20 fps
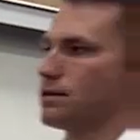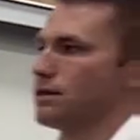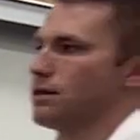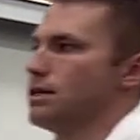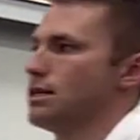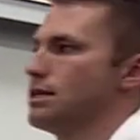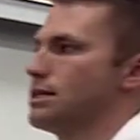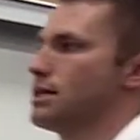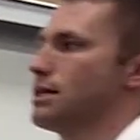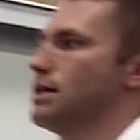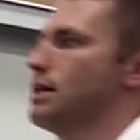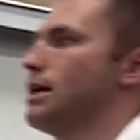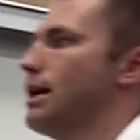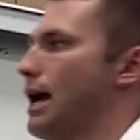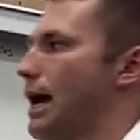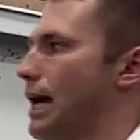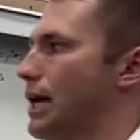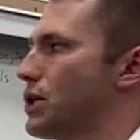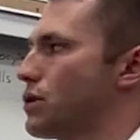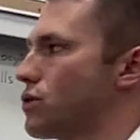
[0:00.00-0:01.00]
of these
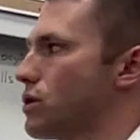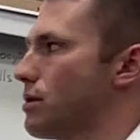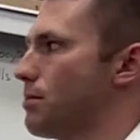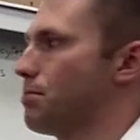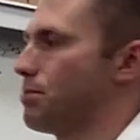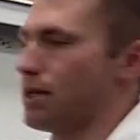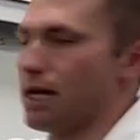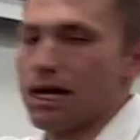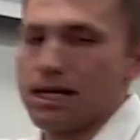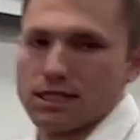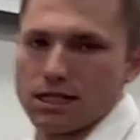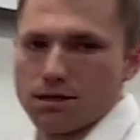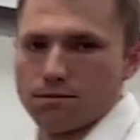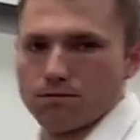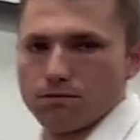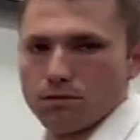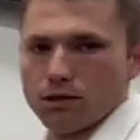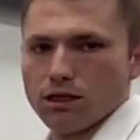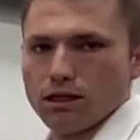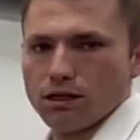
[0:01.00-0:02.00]
extra
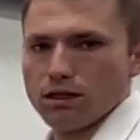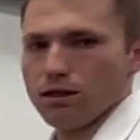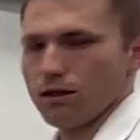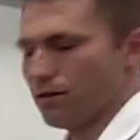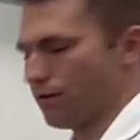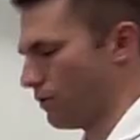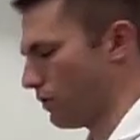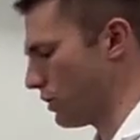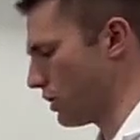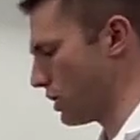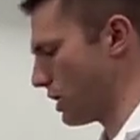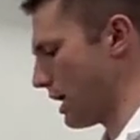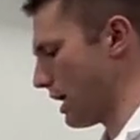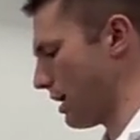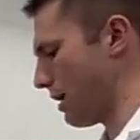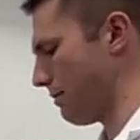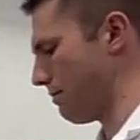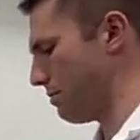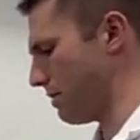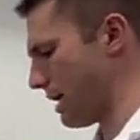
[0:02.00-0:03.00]

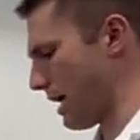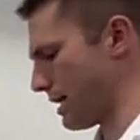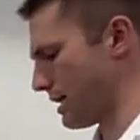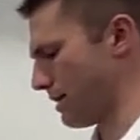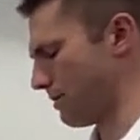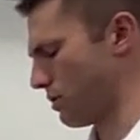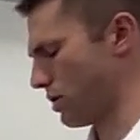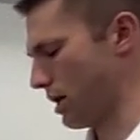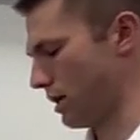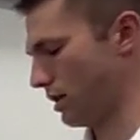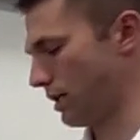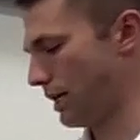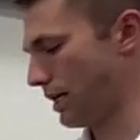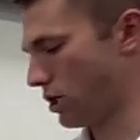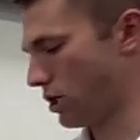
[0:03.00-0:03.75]
voltage-gated potassium leak